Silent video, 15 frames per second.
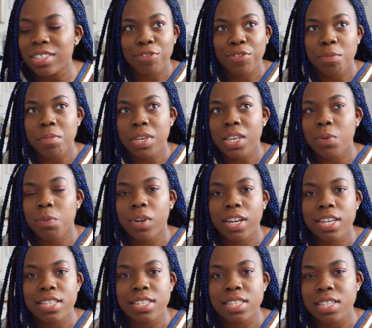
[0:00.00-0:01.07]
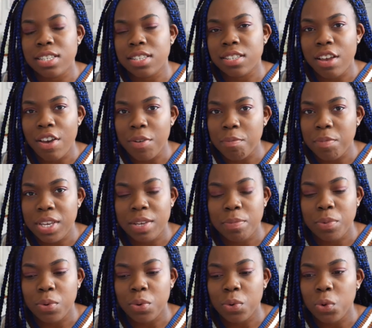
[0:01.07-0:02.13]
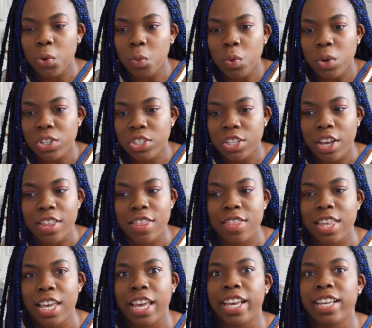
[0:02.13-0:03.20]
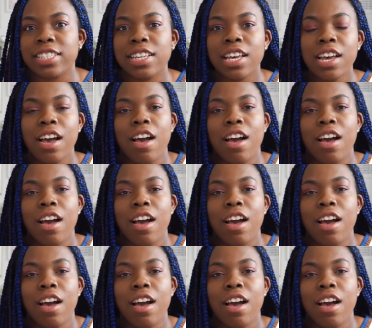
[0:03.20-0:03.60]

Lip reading: For me, when I see certain people or watch certain things,